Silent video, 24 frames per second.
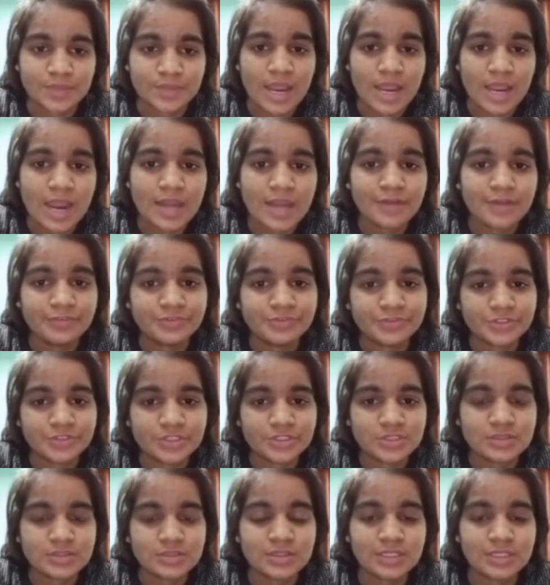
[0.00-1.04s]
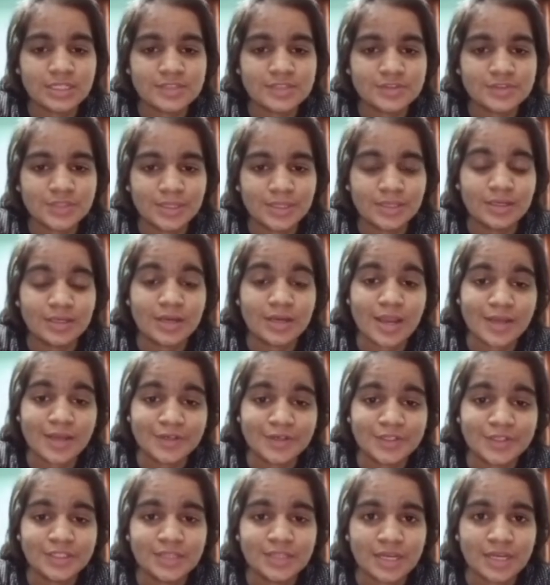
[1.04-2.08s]
and first released in
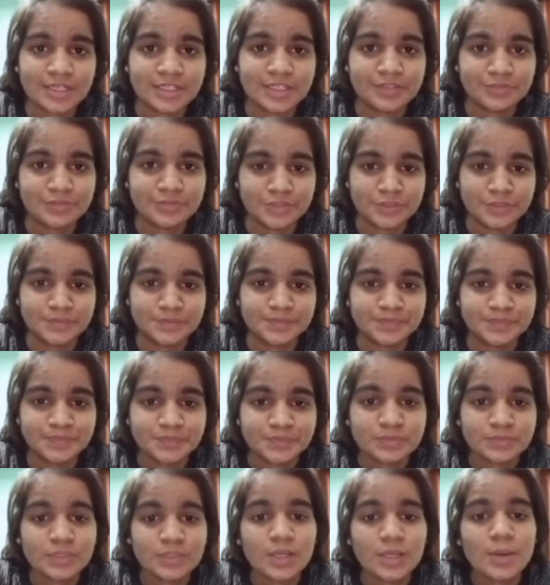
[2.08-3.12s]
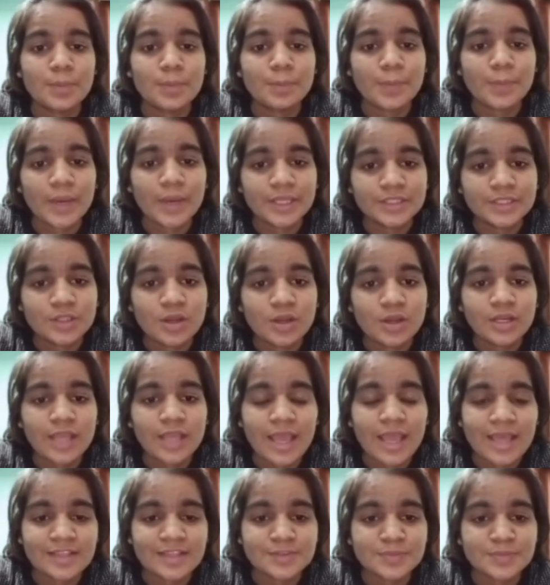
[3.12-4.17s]
1991, Python
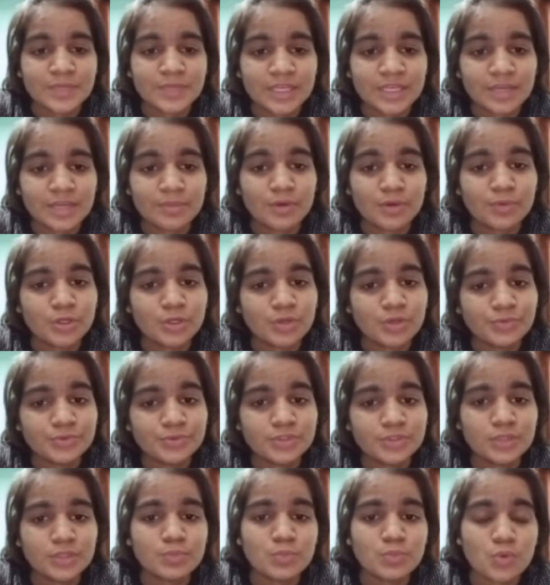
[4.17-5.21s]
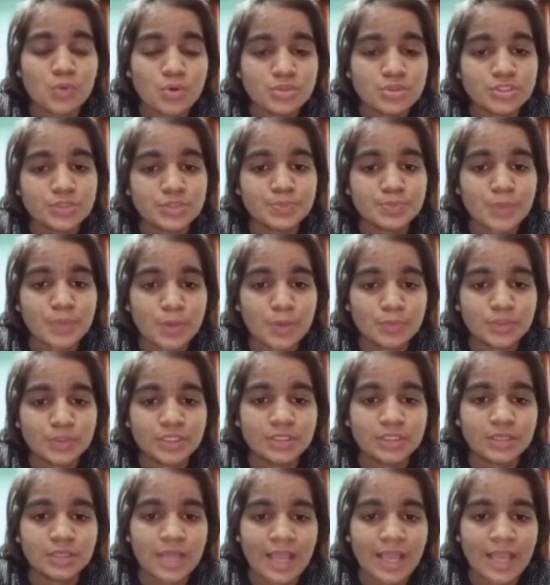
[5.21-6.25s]
has become one of the most
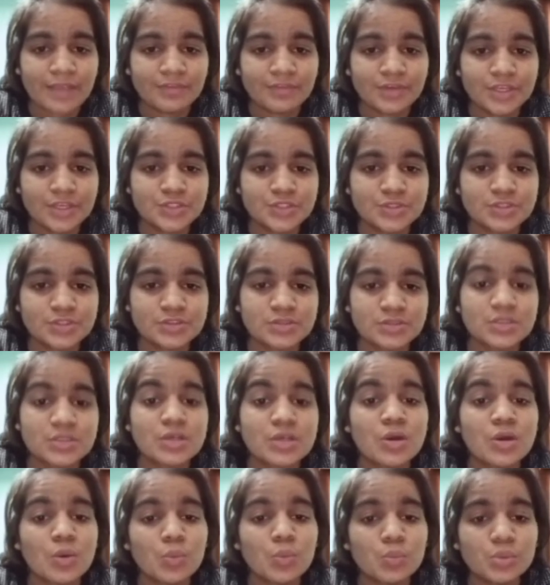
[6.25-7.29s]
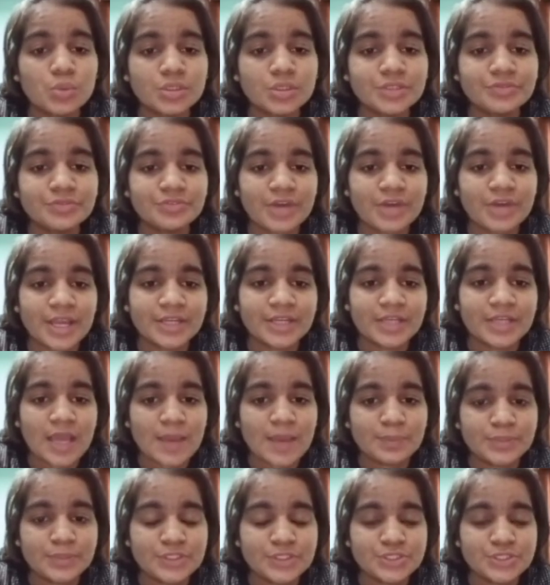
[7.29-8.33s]
popular languages worldwide,
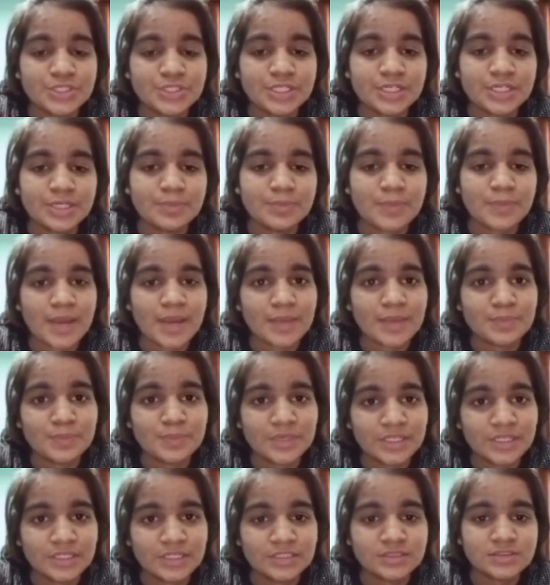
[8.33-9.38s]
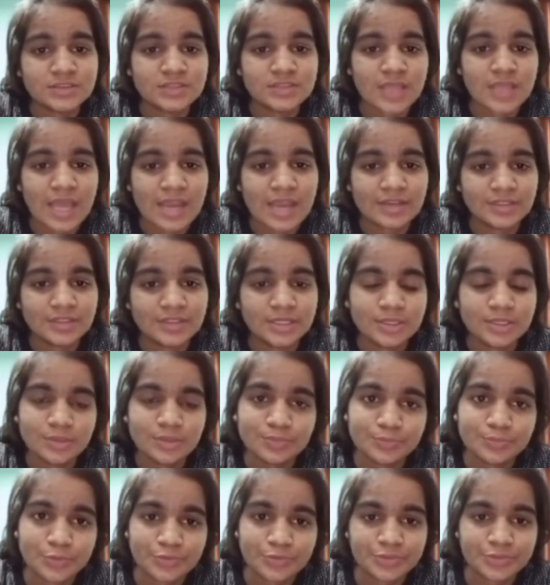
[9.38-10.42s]
appreciated by beginners and the
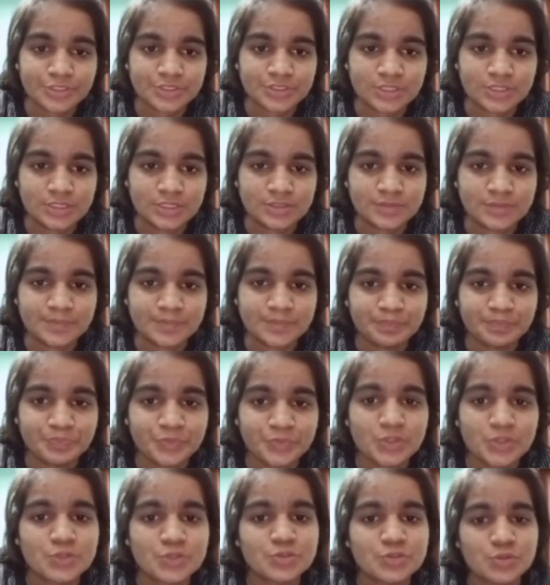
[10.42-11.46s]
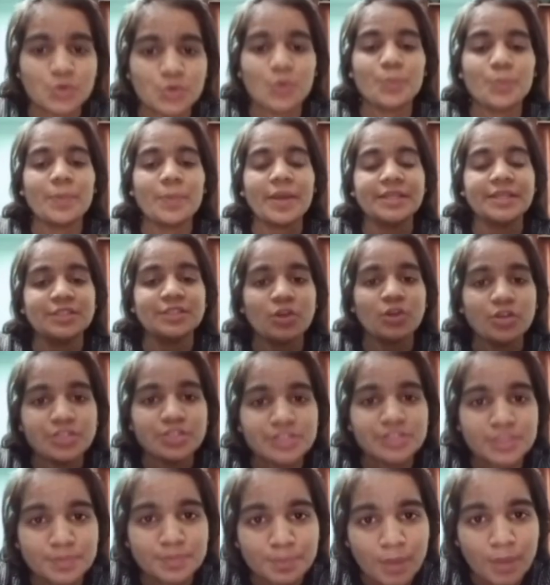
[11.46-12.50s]
professionals. So, Python
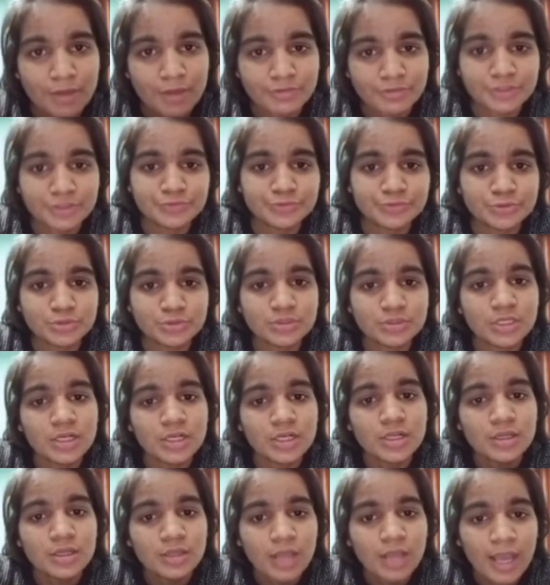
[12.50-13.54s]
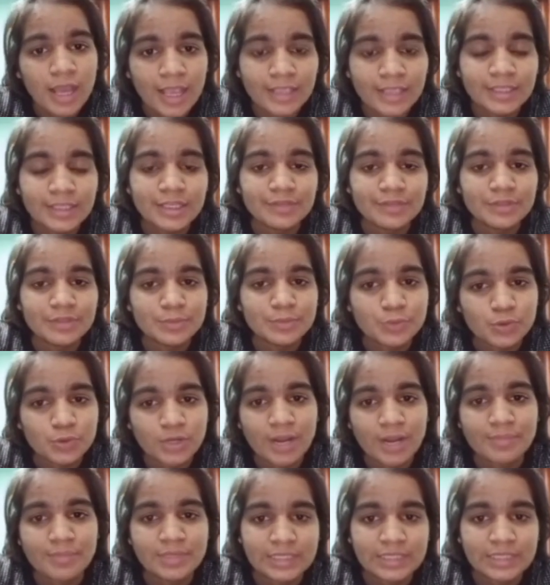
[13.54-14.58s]
is a powerful high level
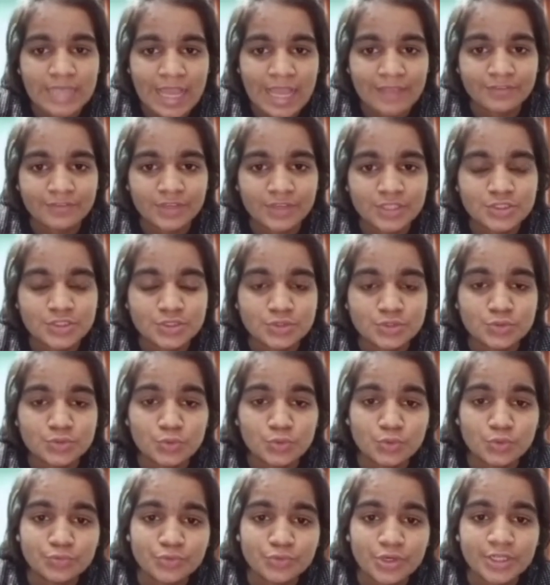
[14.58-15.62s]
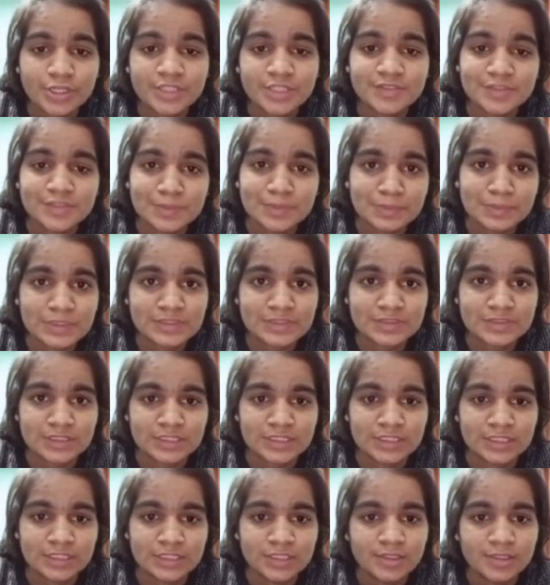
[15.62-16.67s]
programming language known for its
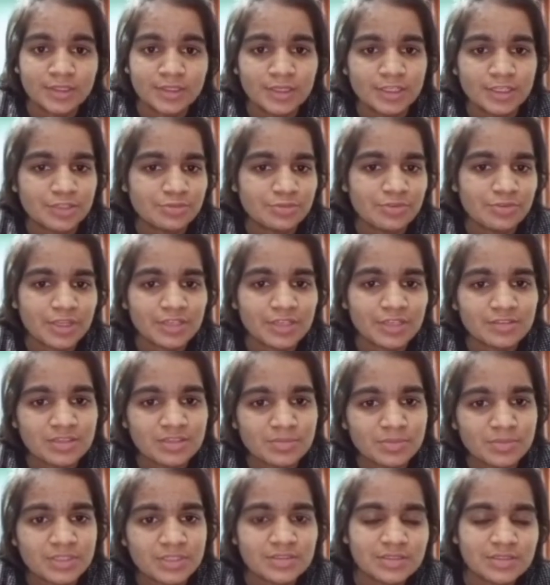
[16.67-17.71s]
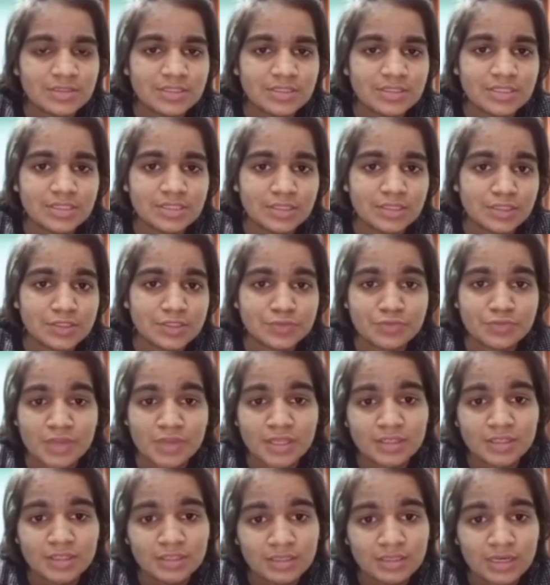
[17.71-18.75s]
simplicity. It is very simplicity, it is
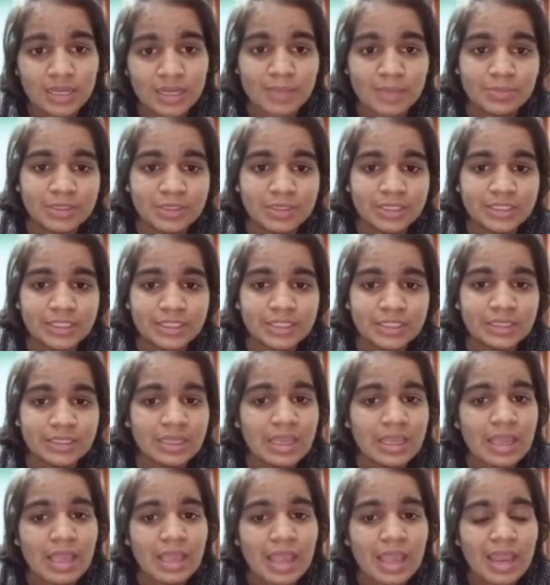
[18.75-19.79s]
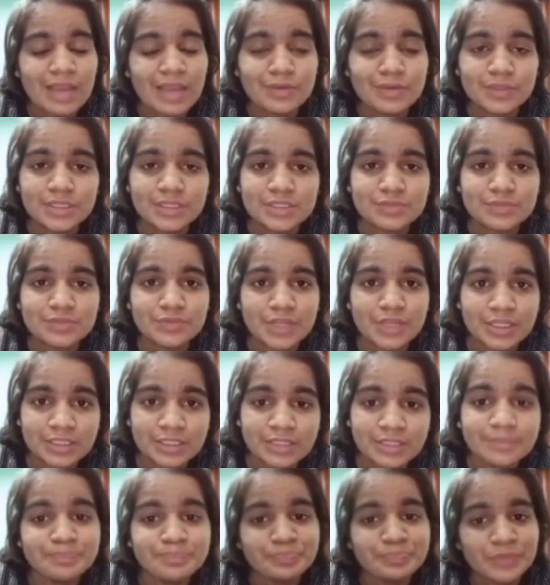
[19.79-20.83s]
very reliability, and it is
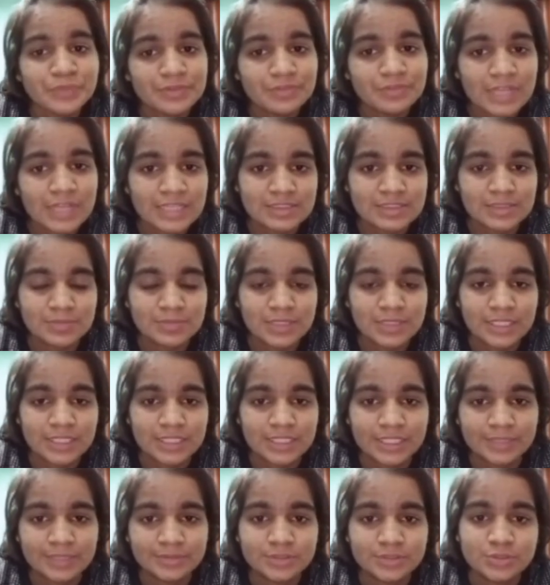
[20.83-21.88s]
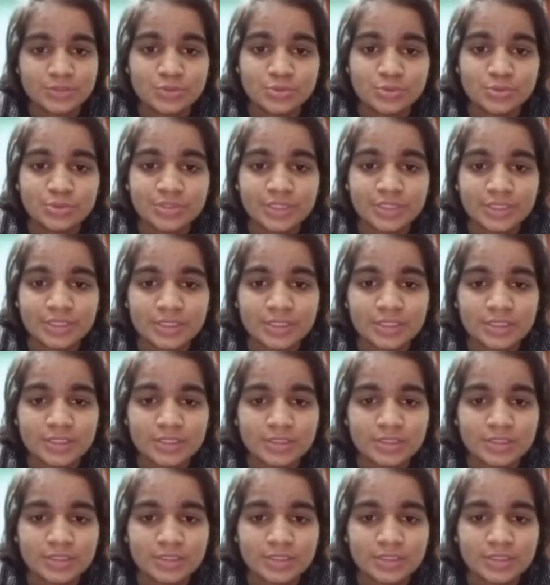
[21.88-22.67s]
very flexibility to create